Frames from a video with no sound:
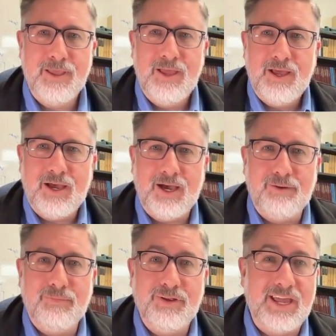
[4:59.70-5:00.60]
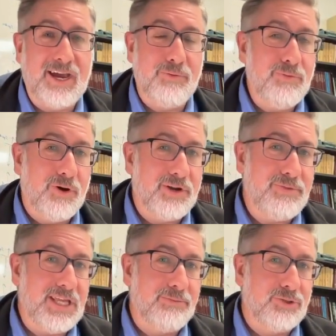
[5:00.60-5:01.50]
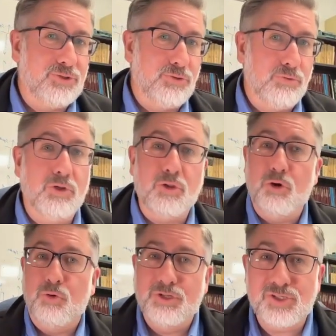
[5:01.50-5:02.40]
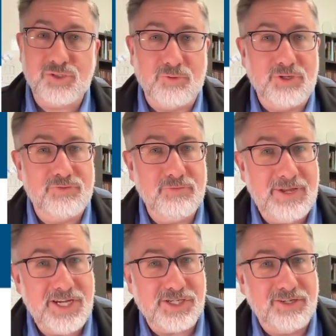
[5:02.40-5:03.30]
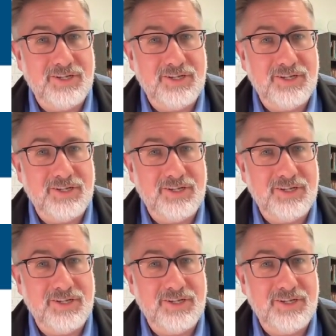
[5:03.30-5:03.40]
Um, now we want to be able to load and store information.